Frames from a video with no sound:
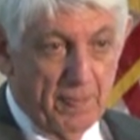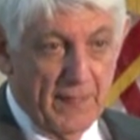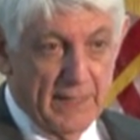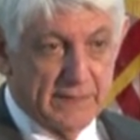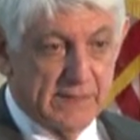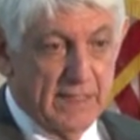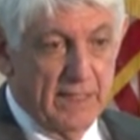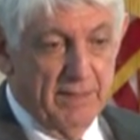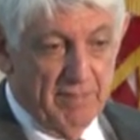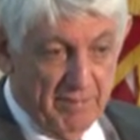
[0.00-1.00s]
is,
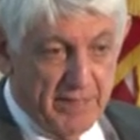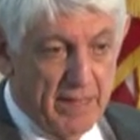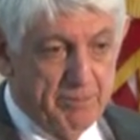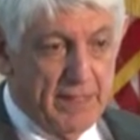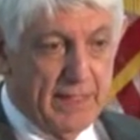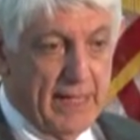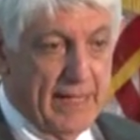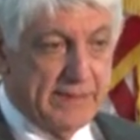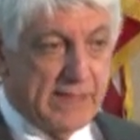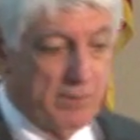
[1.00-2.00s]
if I've got a big
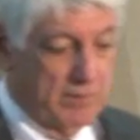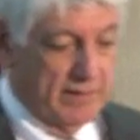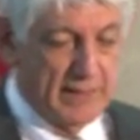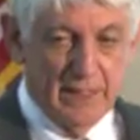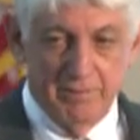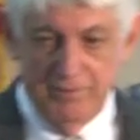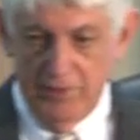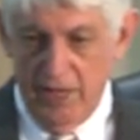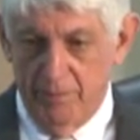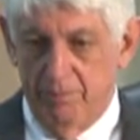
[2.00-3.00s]
case, I wouldn't think of
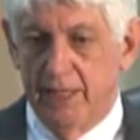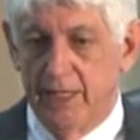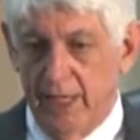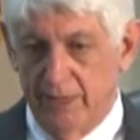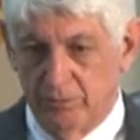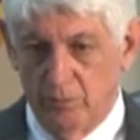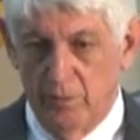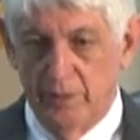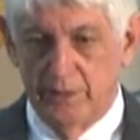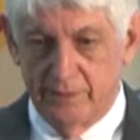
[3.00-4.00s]
trying a big case,
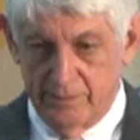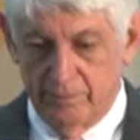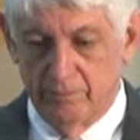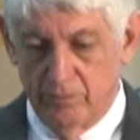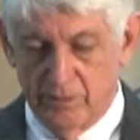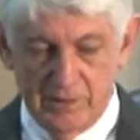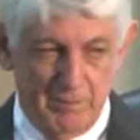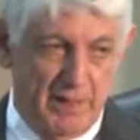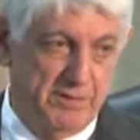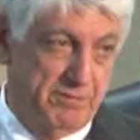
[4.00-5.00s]
one that's where
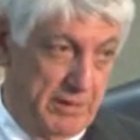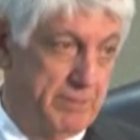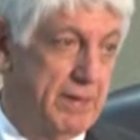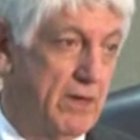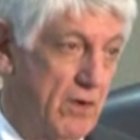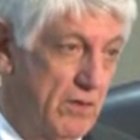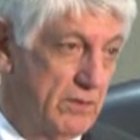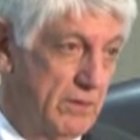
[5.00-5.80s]
somebody's really been hurt,